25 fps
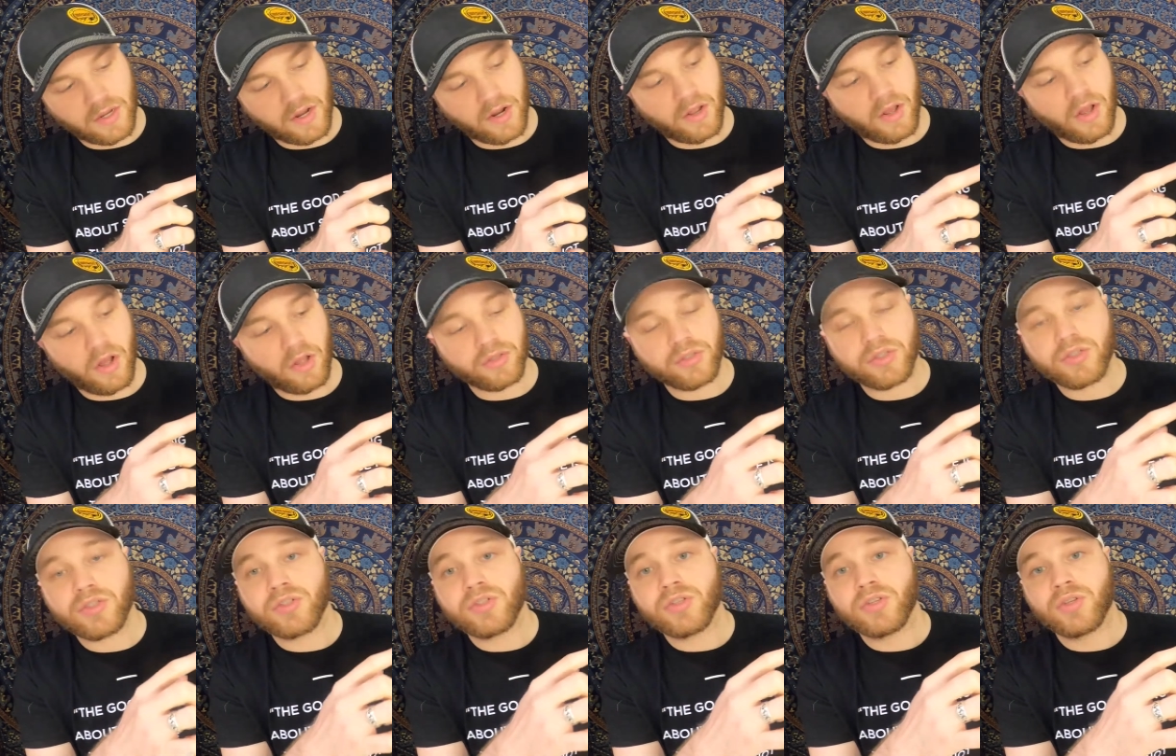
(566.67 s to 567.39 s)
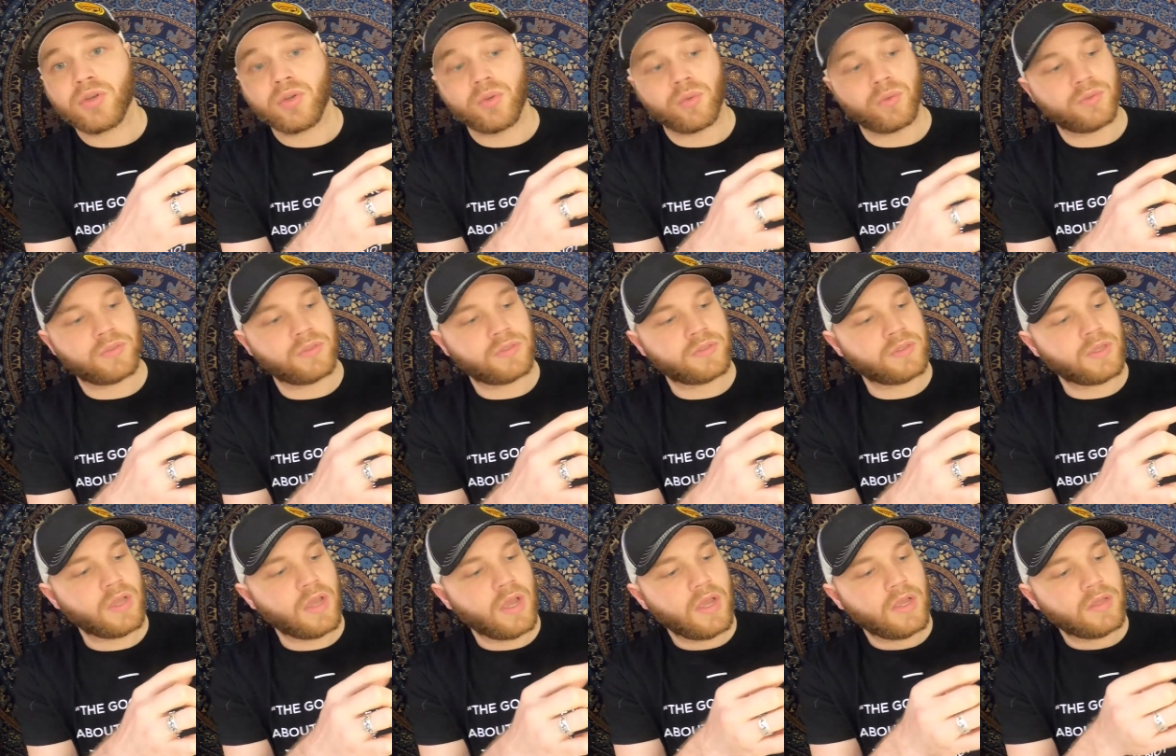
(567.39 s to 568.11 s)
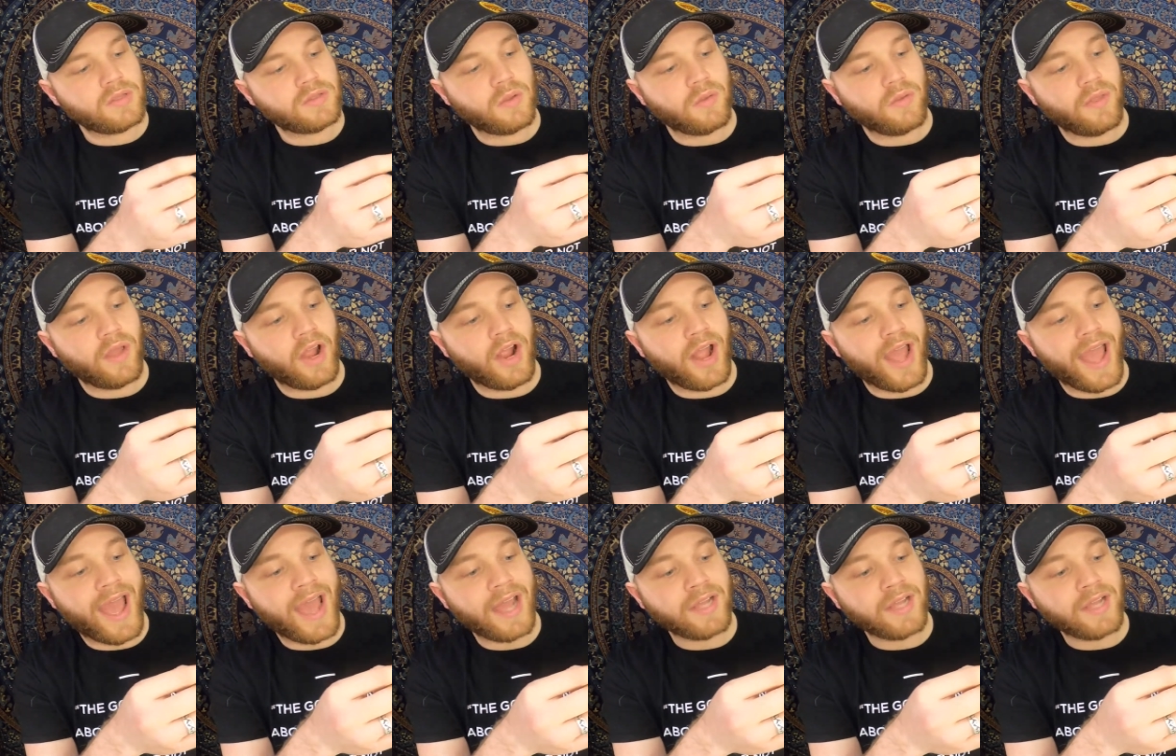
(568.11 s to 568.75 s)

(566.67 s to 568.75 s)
are called scutes. So they're